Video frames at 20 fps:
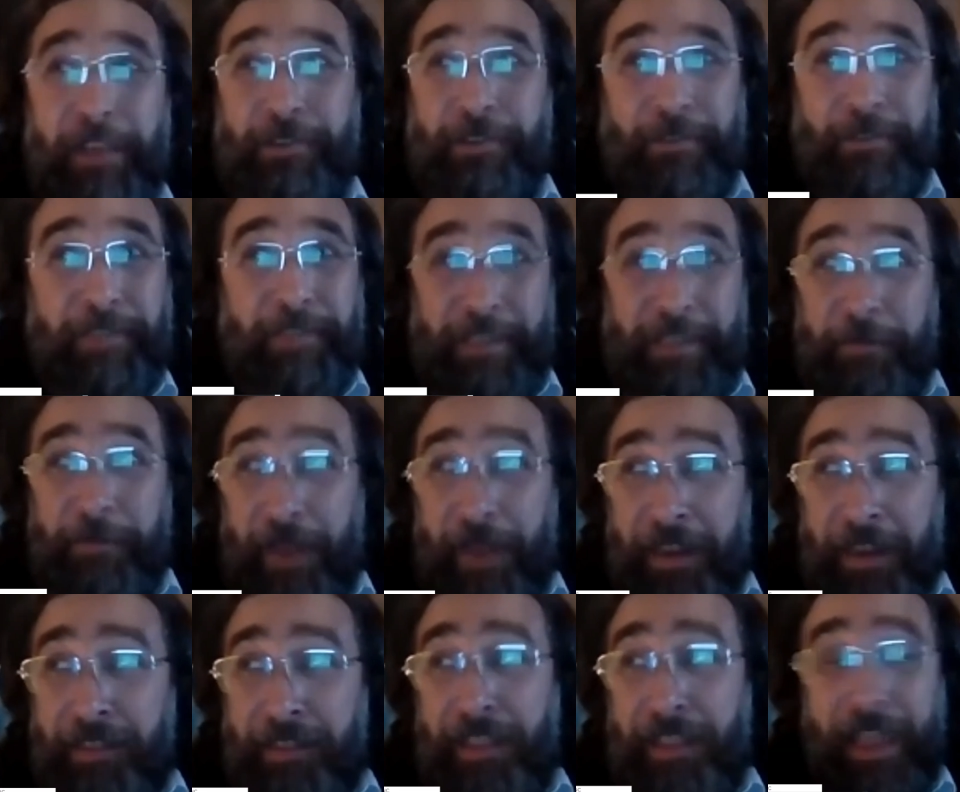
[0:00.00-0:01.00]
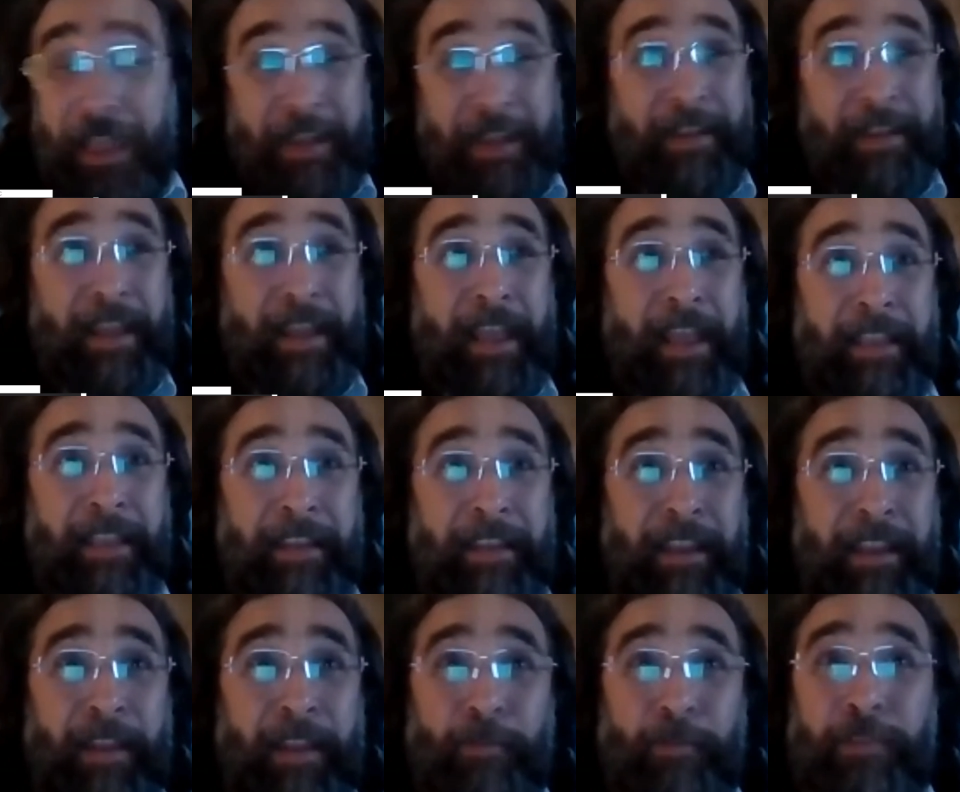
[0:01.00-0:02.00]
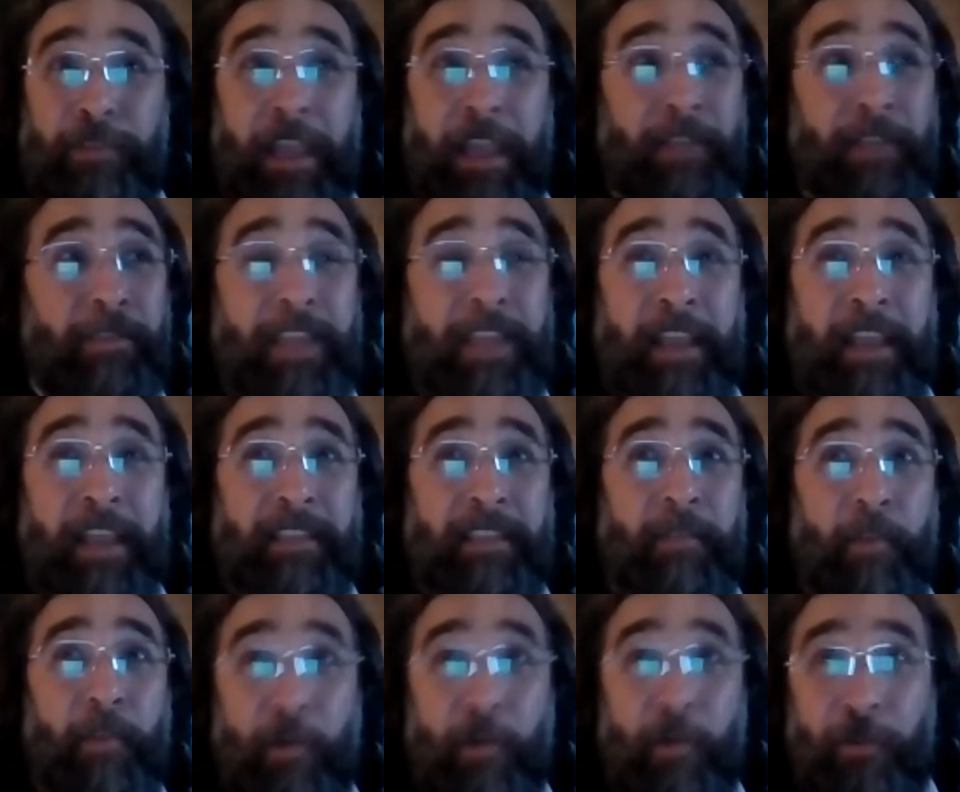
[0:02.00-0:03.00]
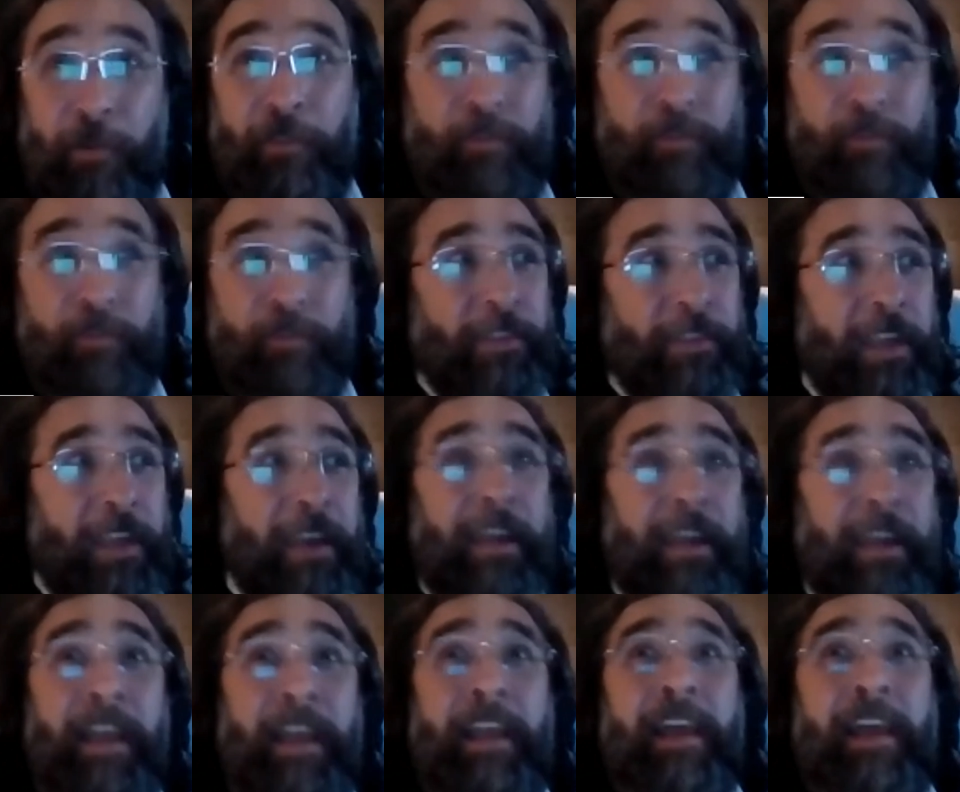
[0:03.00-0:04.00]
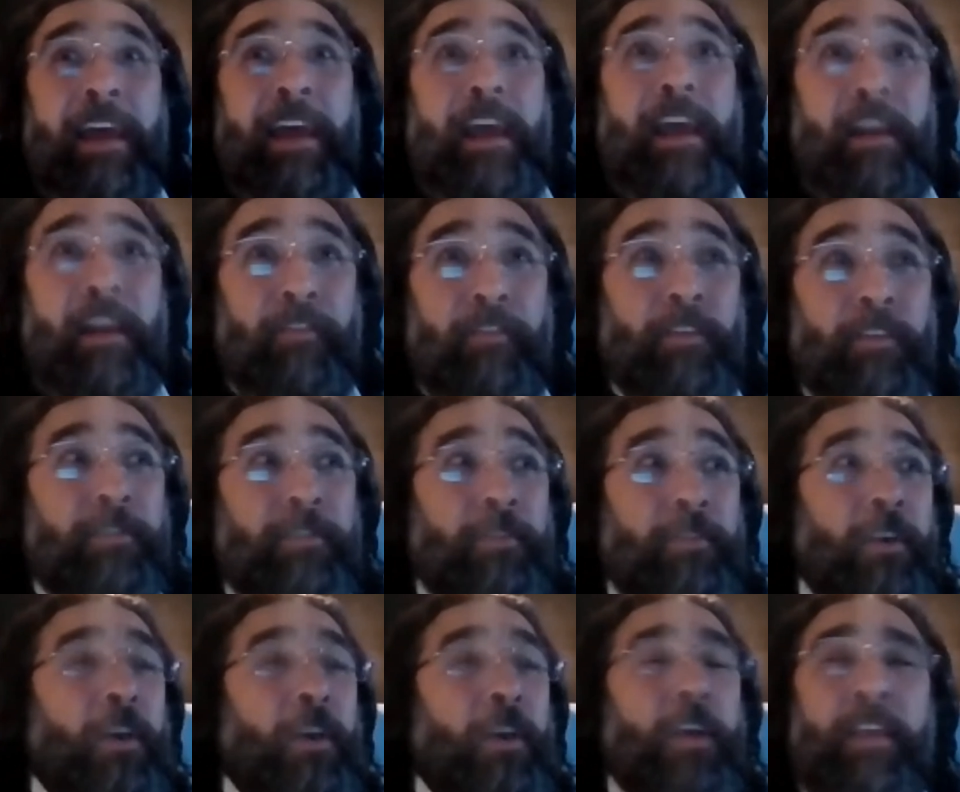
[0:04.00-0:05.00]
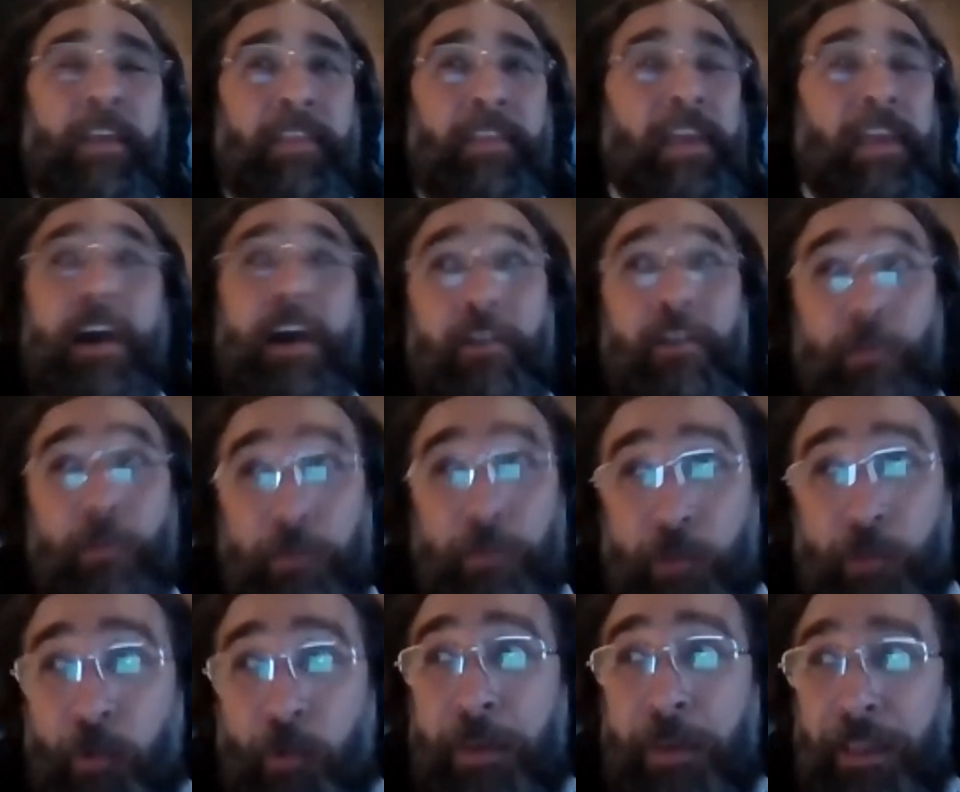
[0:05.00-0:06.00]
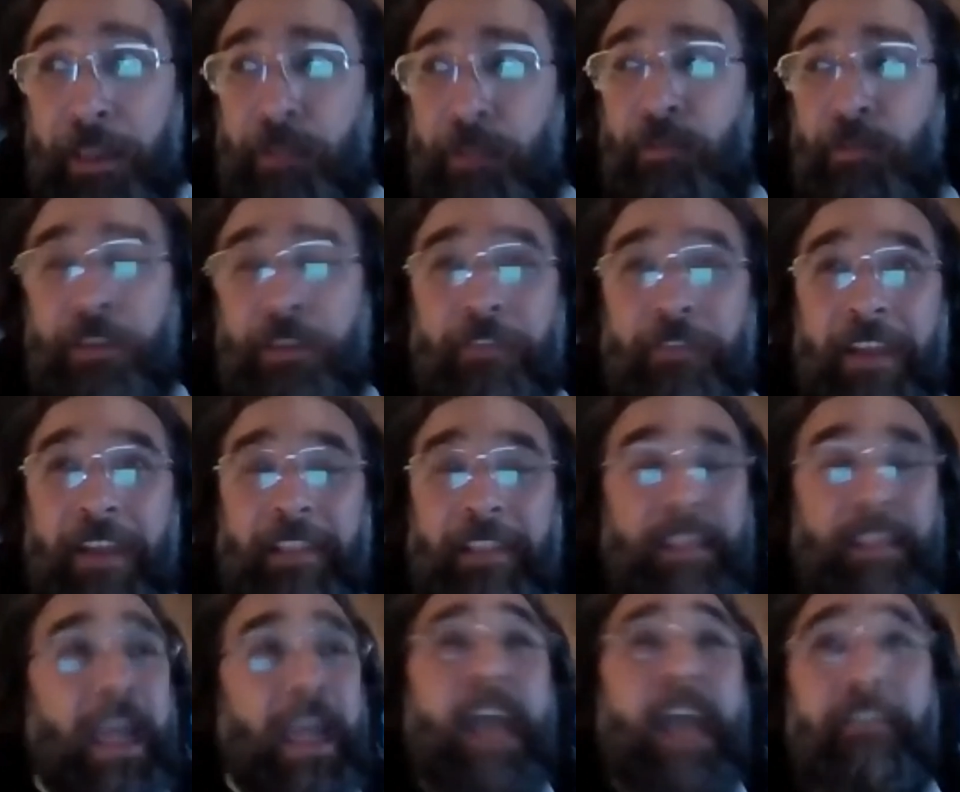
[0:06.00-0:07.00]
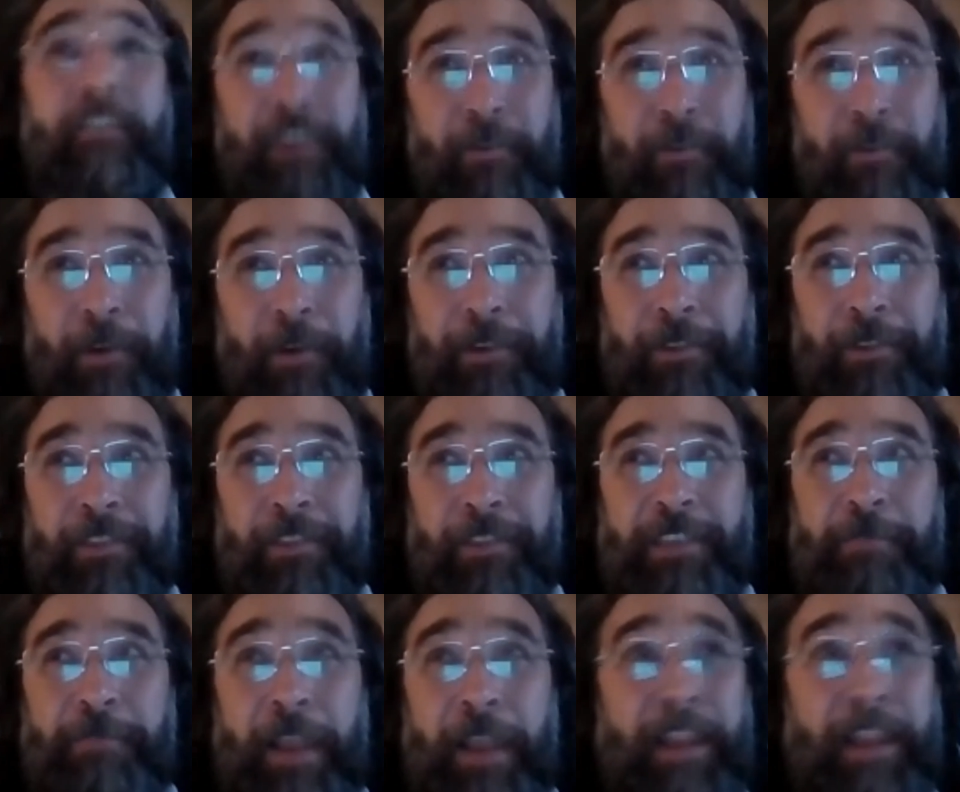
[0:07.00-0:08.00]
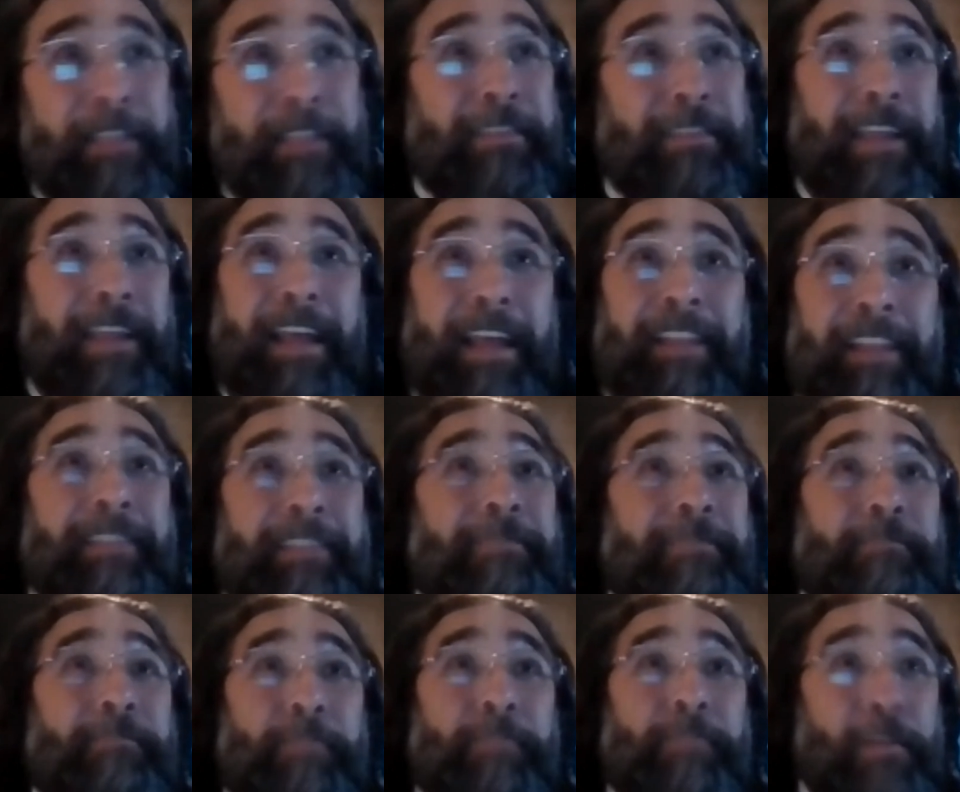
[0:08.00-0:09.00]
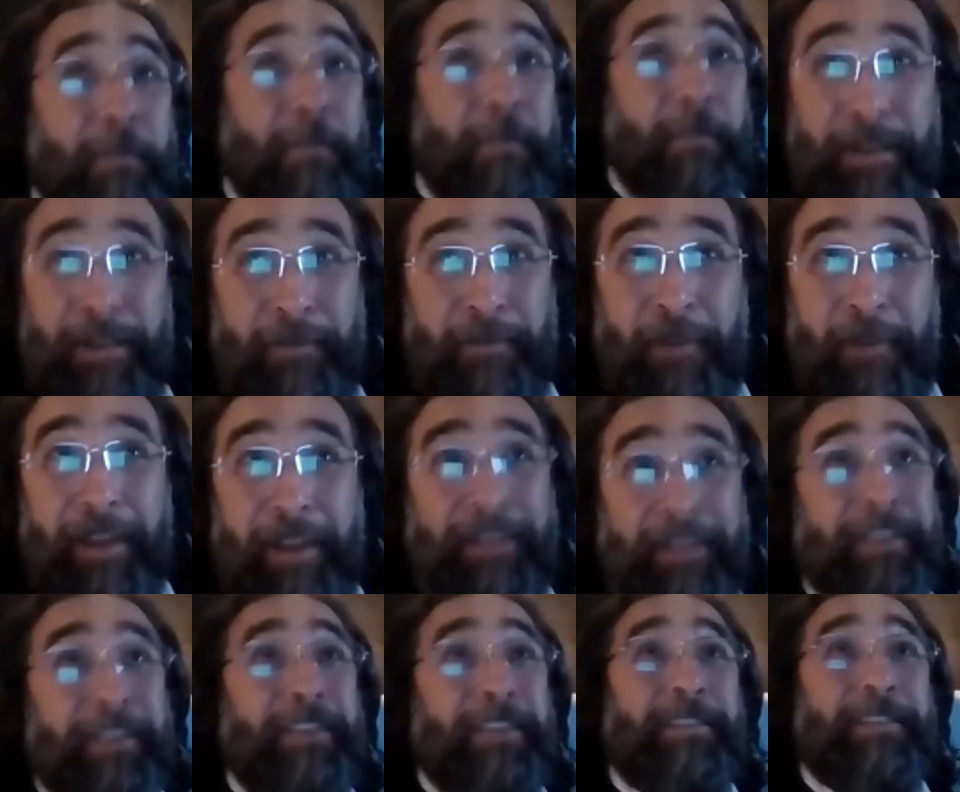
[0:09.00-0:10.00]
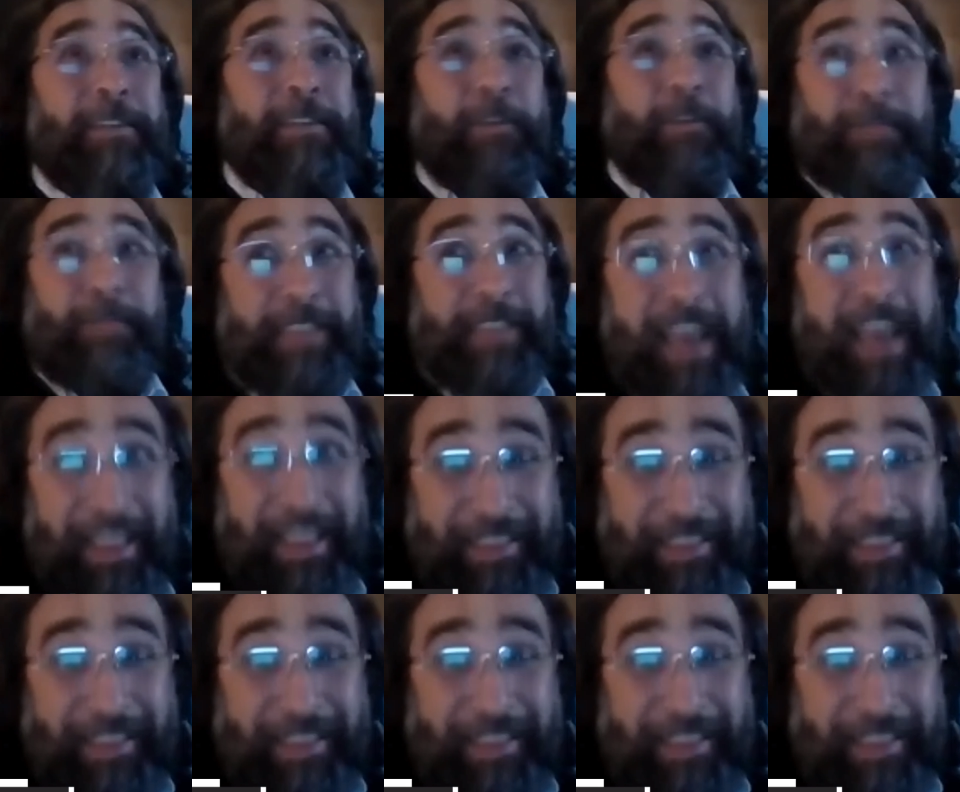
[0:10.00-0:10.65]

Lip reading: of this planet, and I really would like to thank them all for the effort they are all doing to defend everyone on this planet, and probably no one knows that.